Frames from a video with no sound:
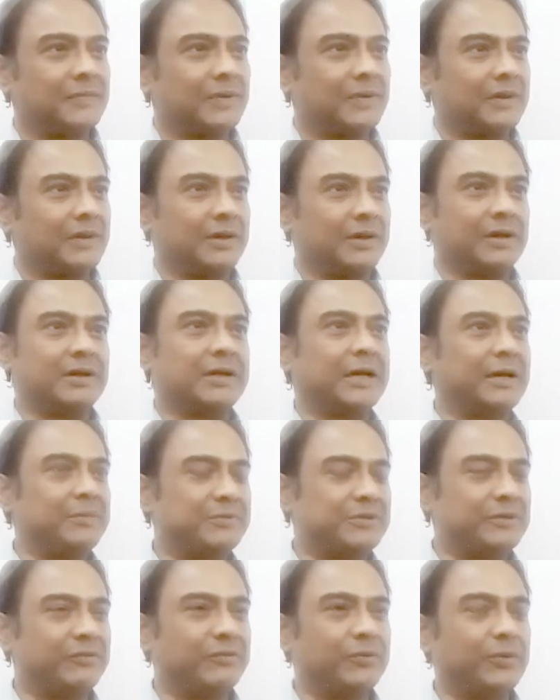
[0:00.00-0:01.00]
the
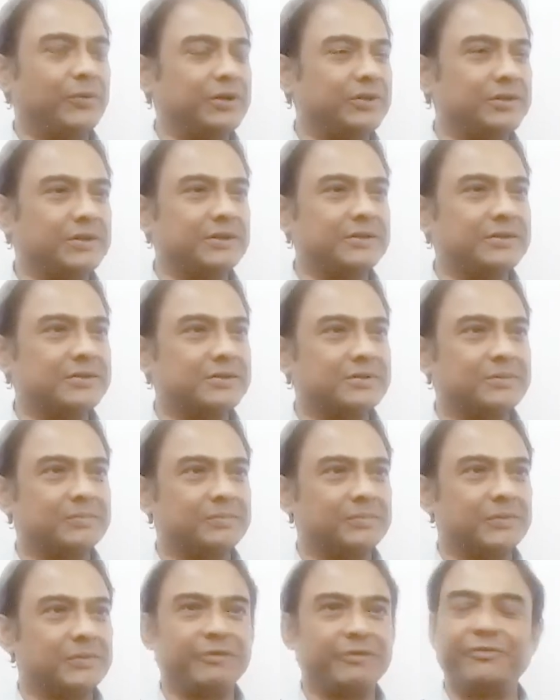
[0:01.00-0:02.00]
types of questions,
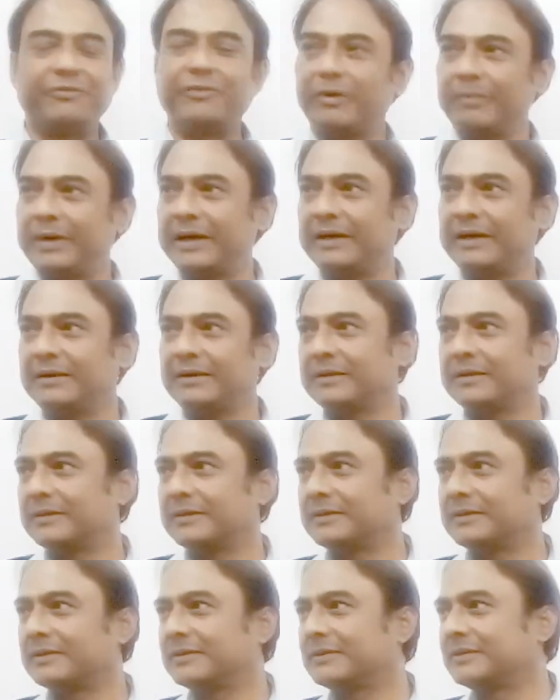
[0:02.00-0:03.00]
the format,
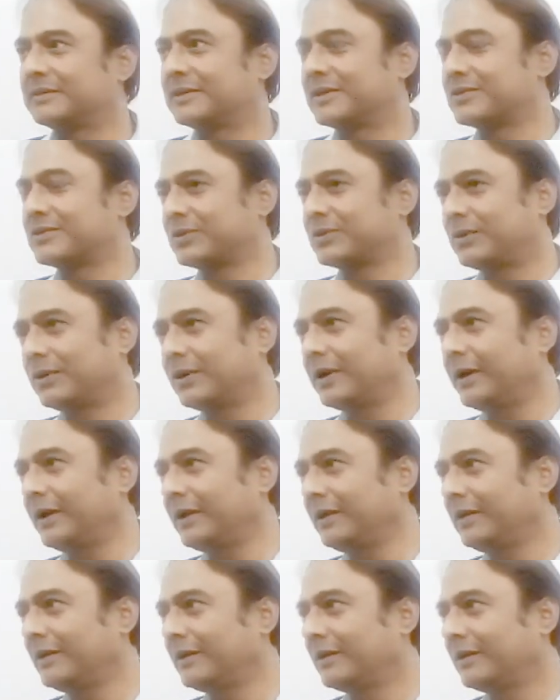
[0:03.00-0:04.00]
the scoring,